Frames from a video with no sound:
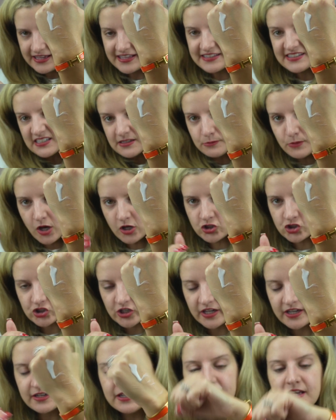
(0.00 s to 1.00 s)
It's an
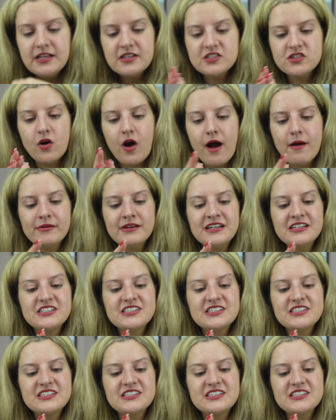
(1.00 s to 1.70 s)
emulsion. So I'm gonna